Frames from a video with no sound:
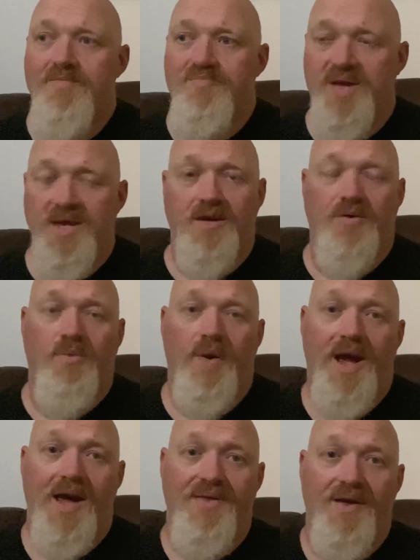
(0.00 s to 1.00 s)
being
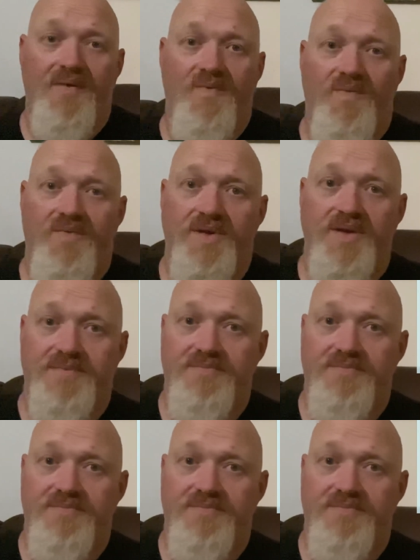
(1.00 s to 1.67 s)
aware that the